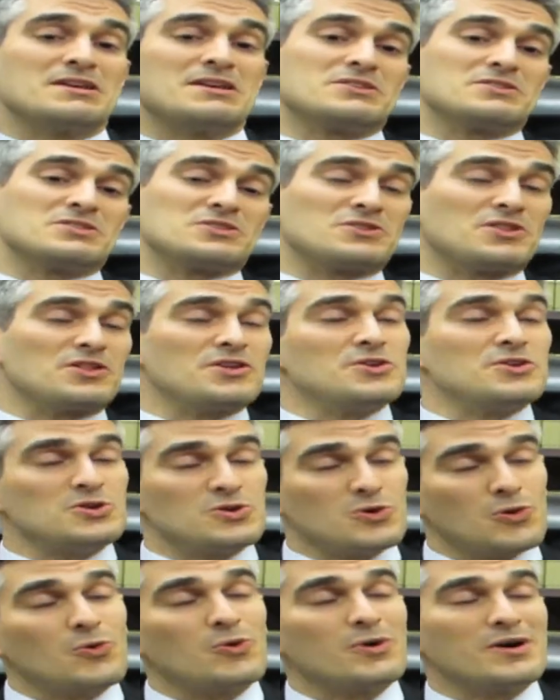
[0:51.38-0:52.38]
is the
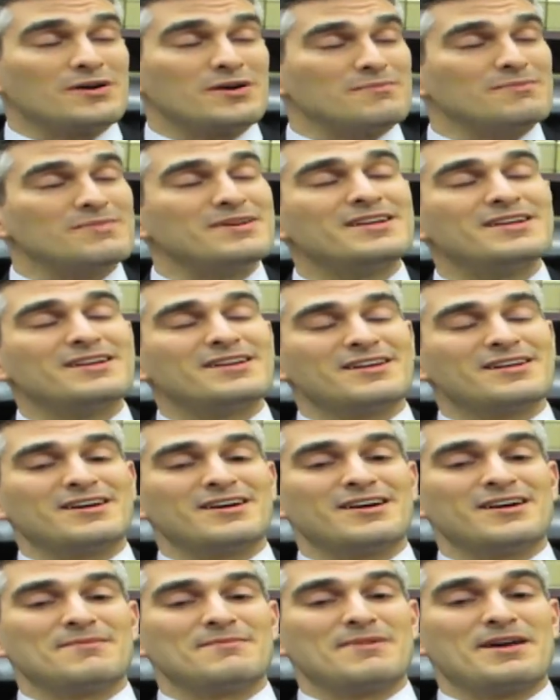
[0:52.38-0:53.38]
norm
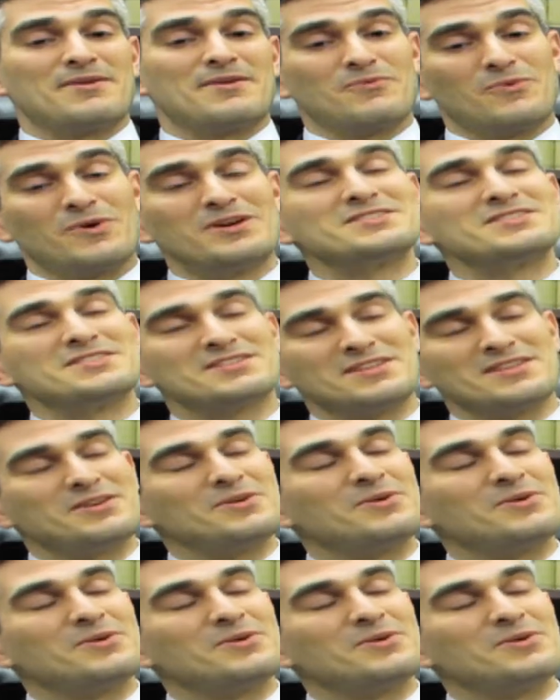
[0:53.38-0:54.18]
and was the